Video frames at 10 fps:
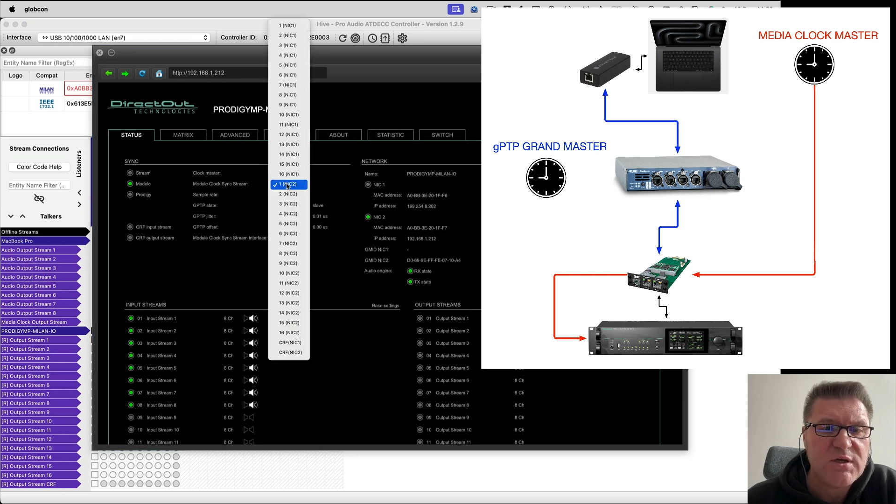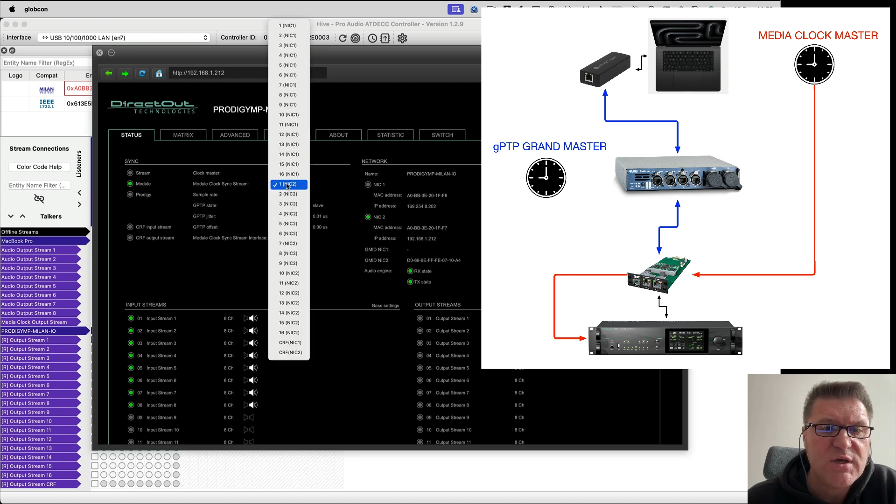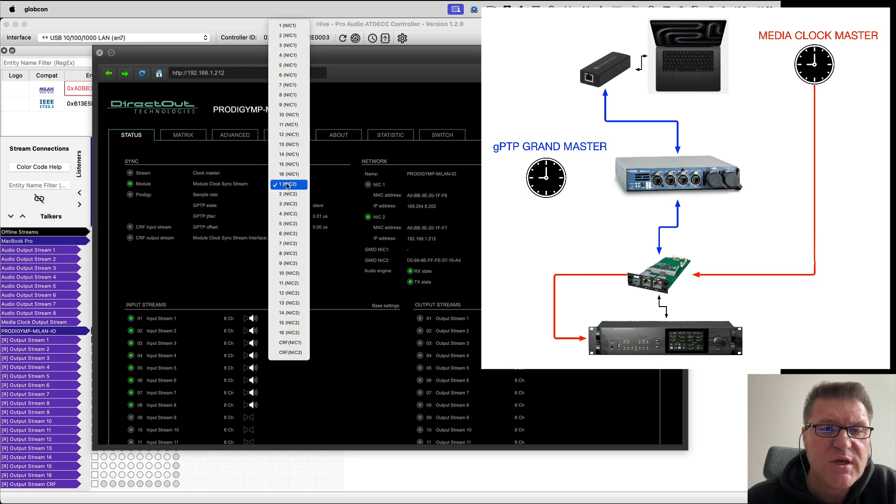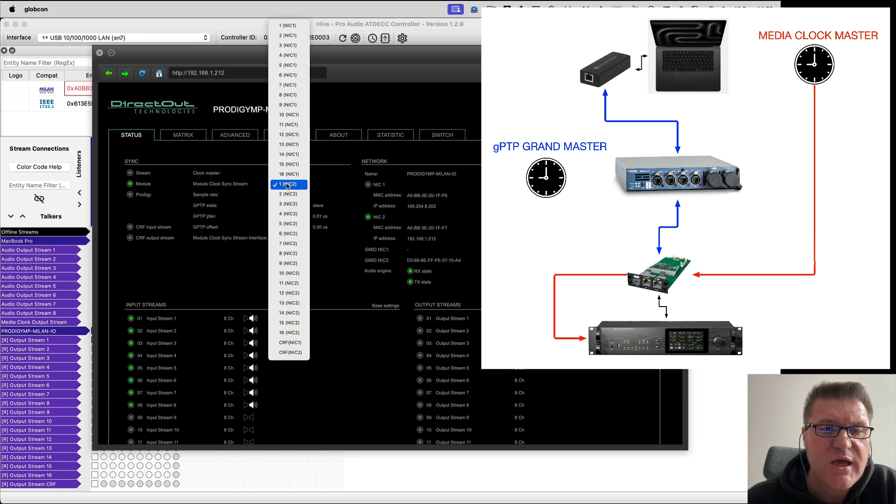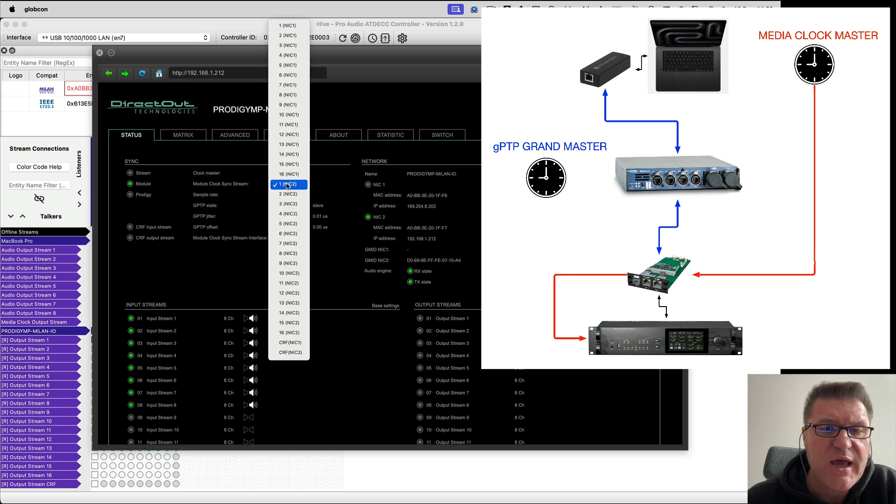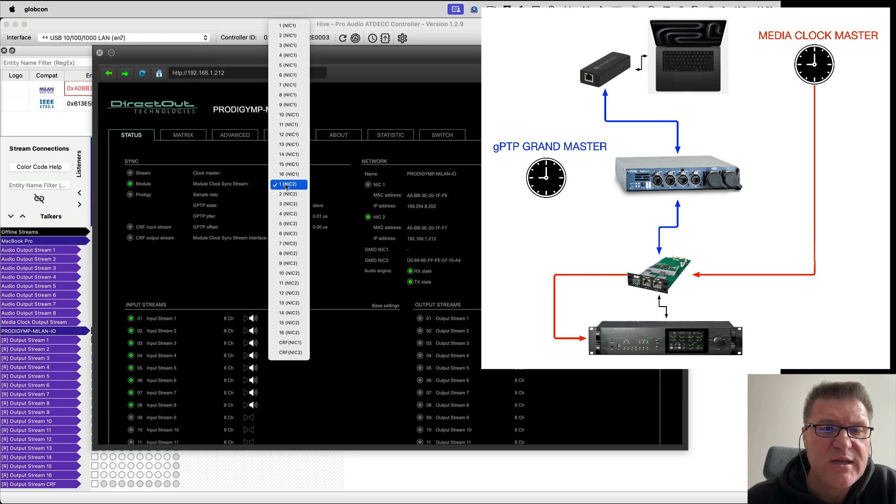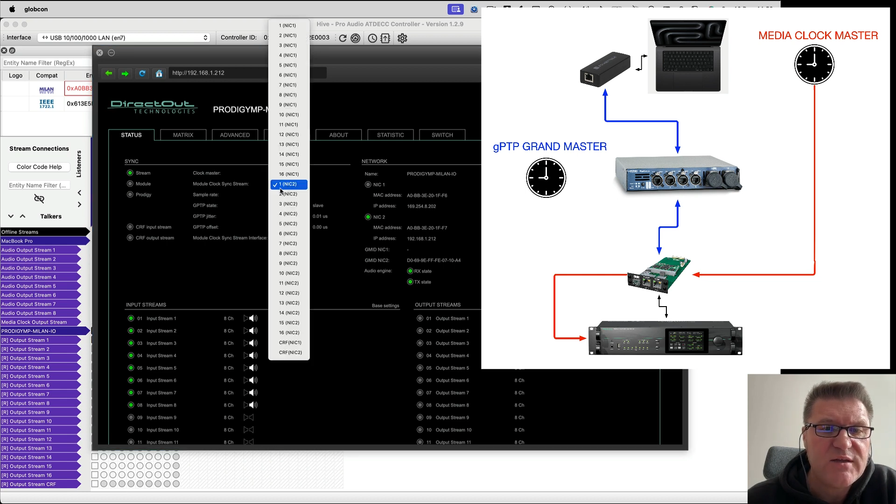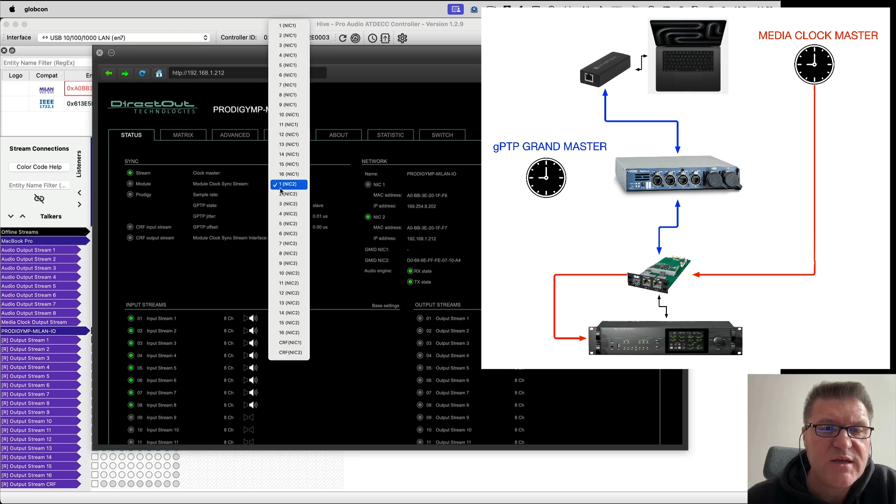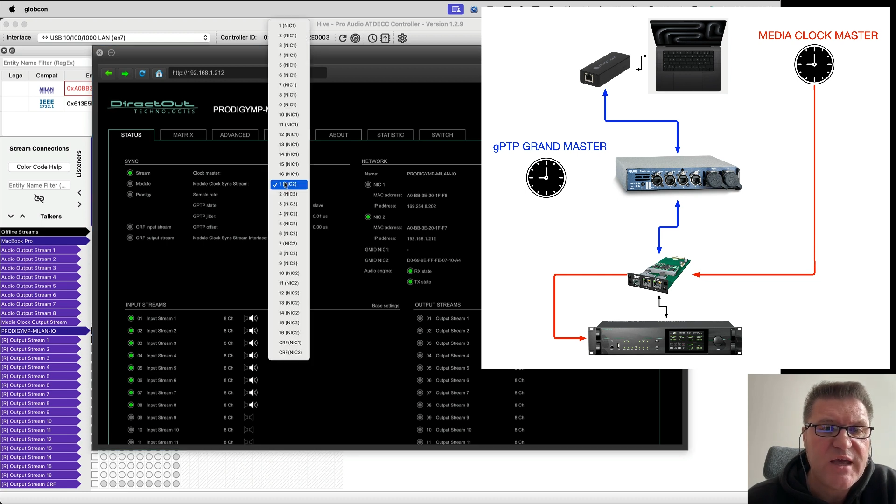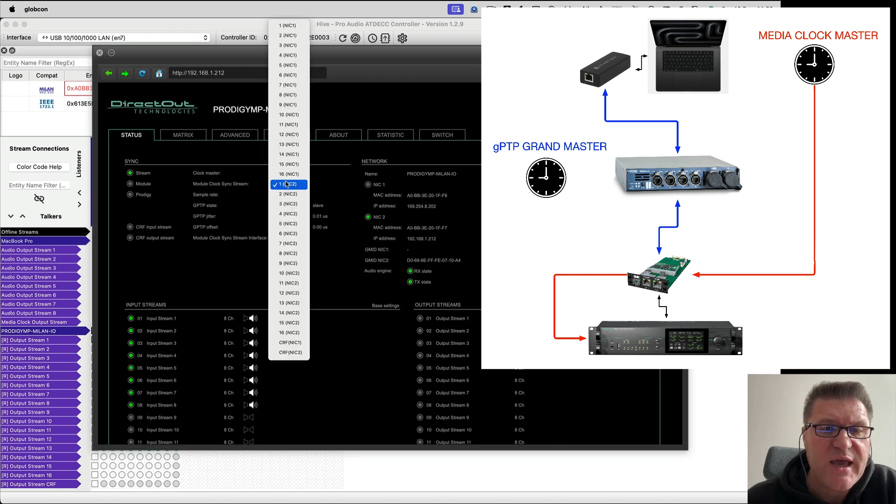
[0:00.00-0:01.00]
and
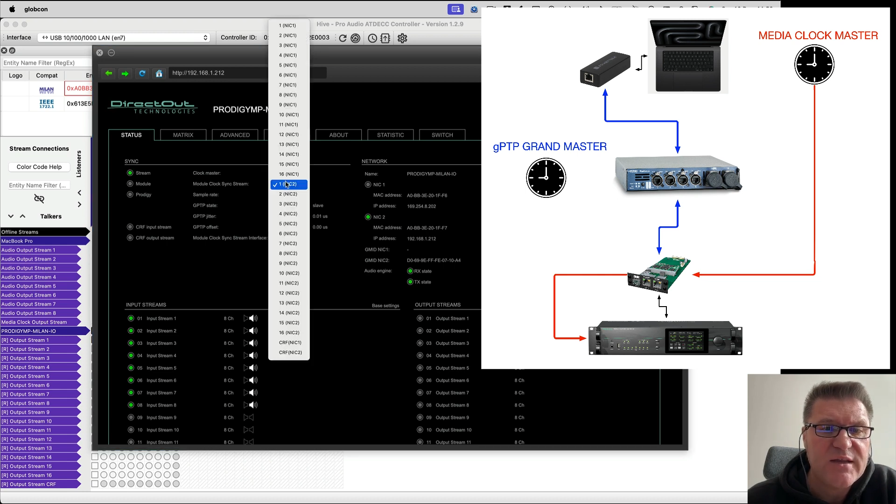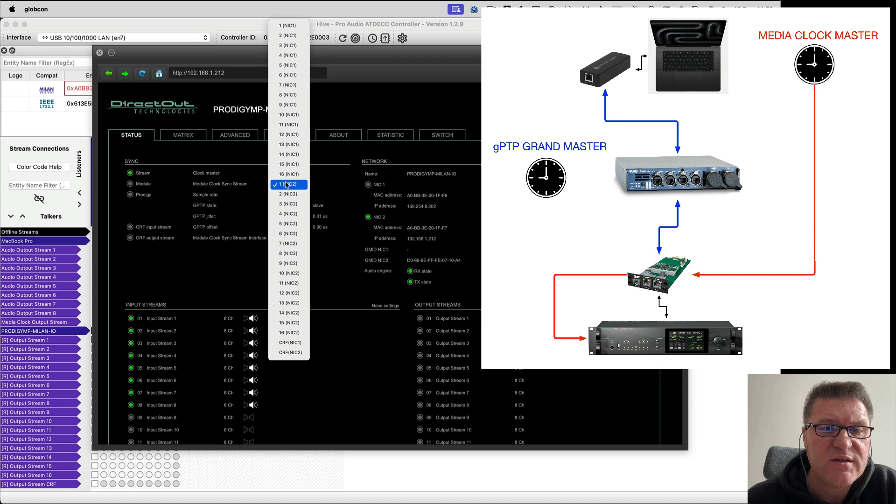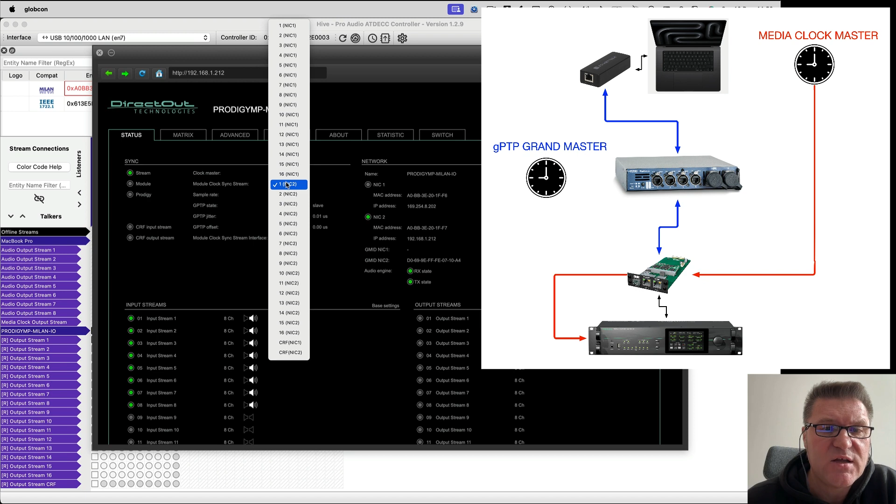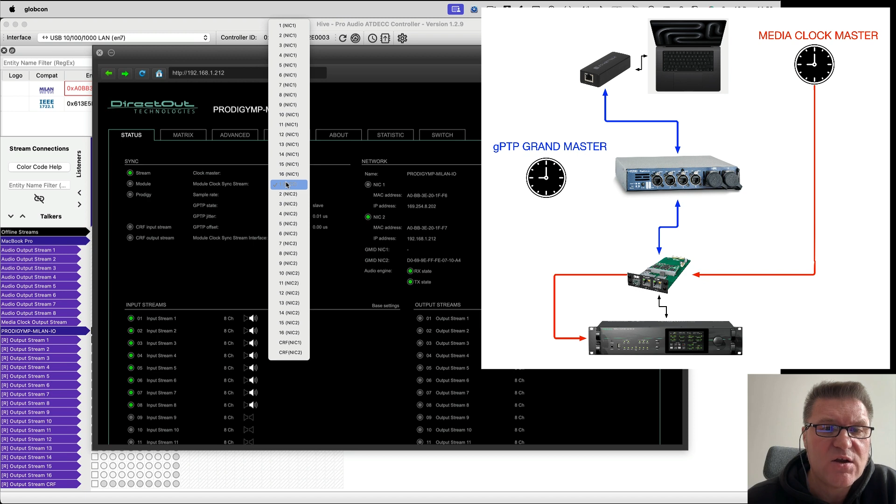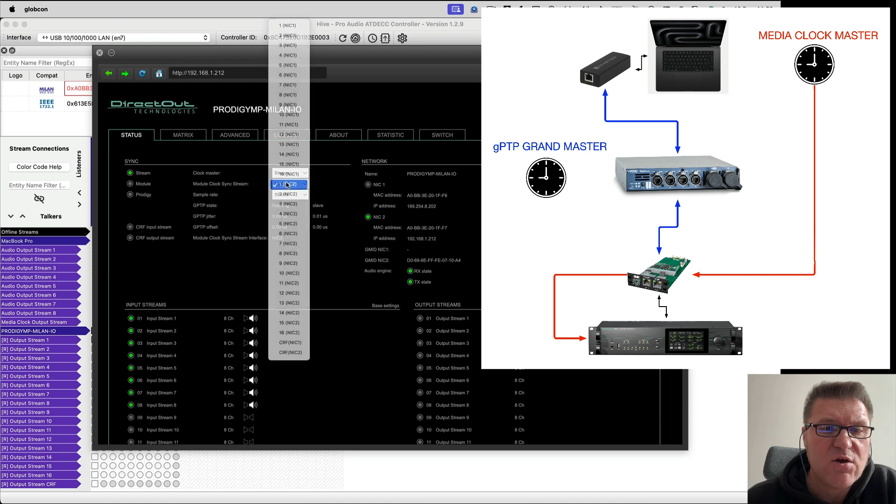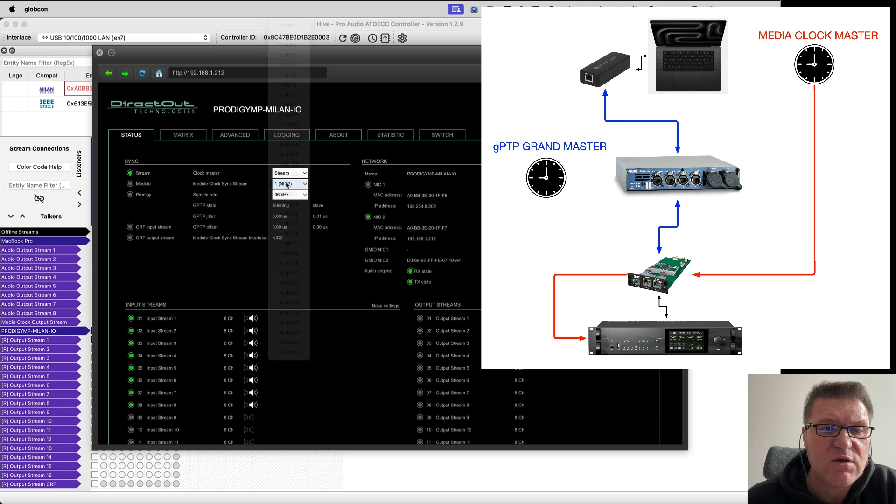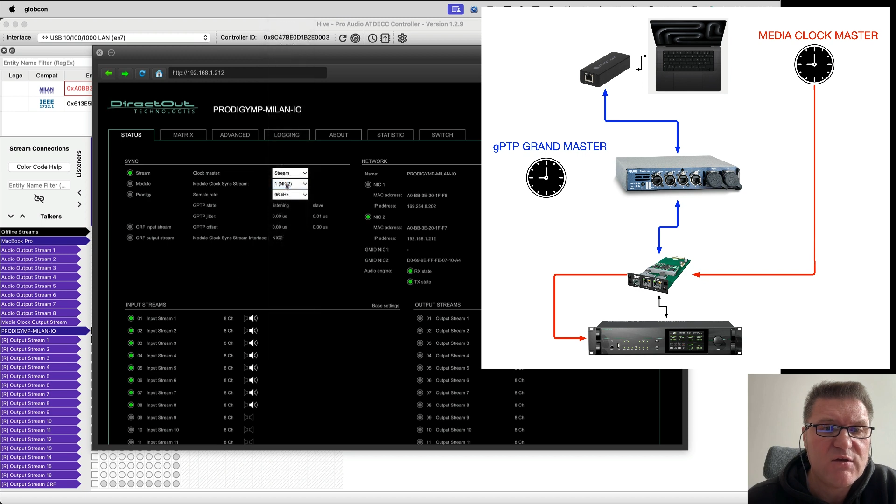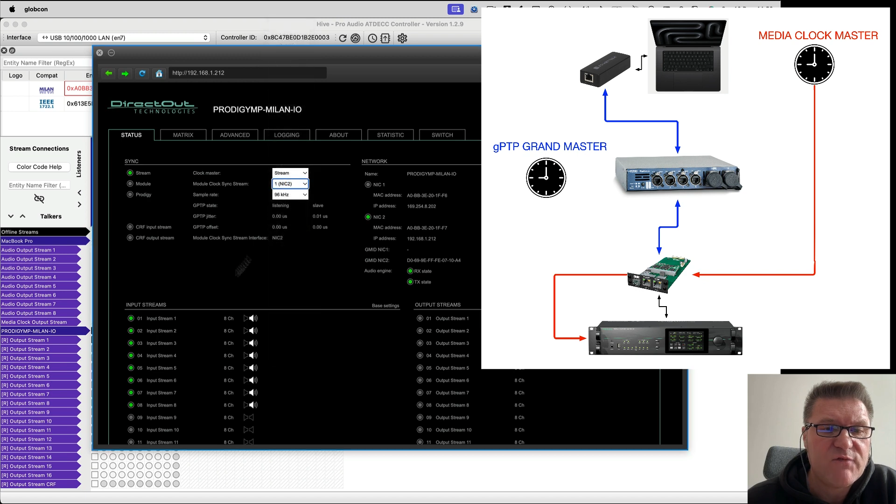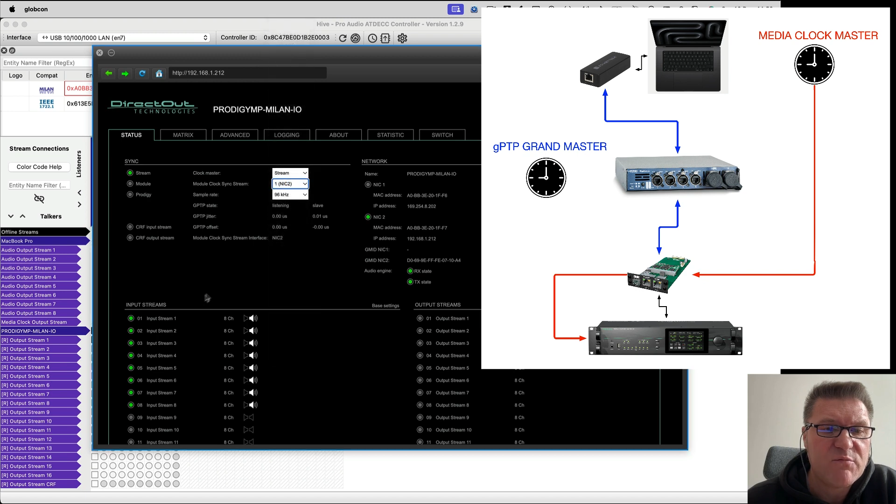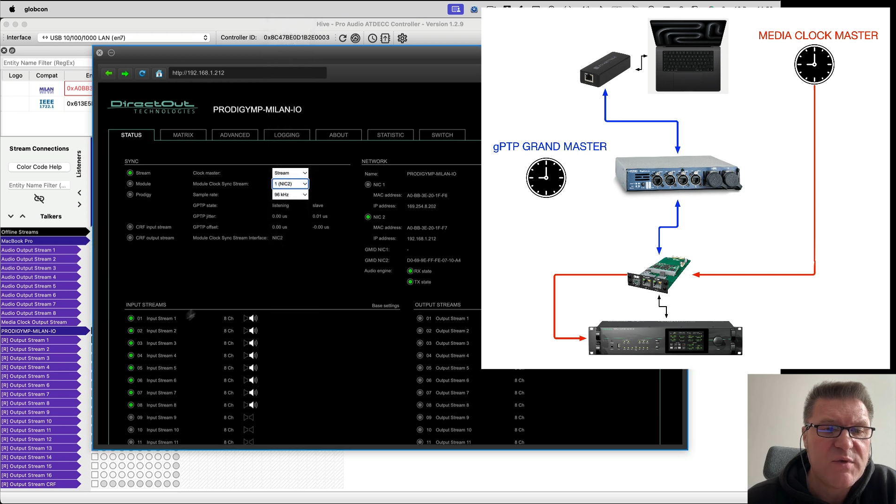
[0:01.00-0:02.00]
get the clock
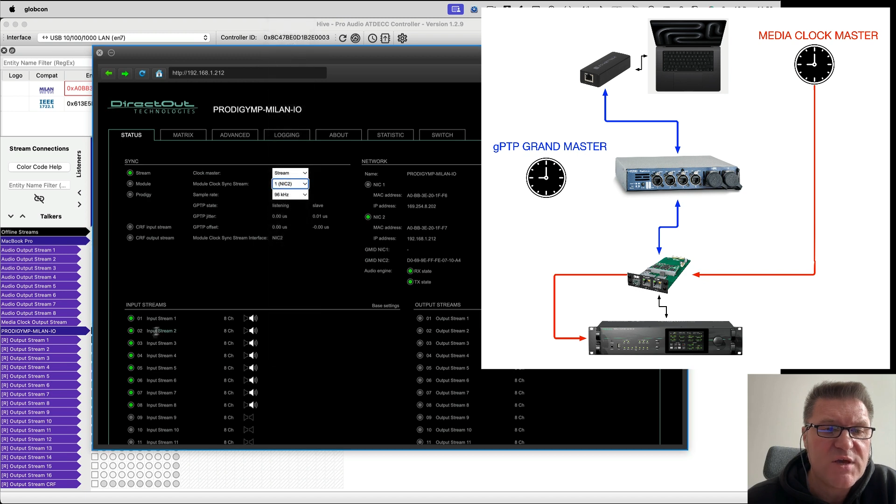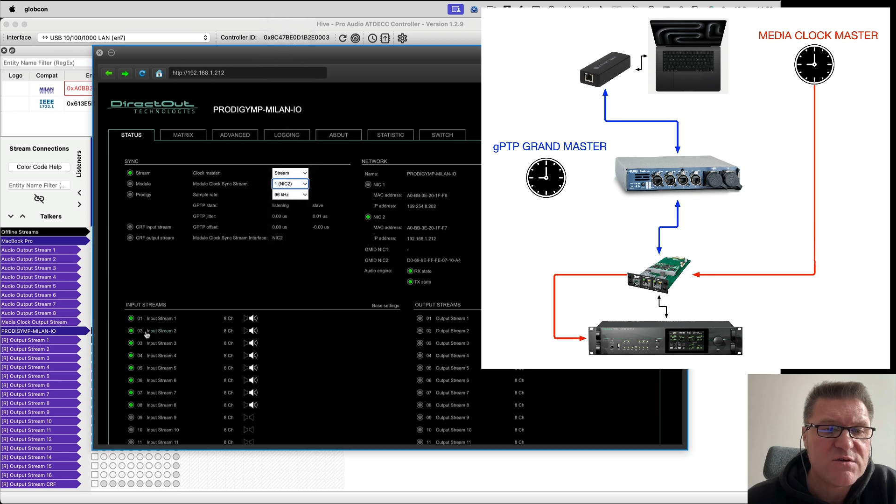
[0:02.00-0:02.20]
information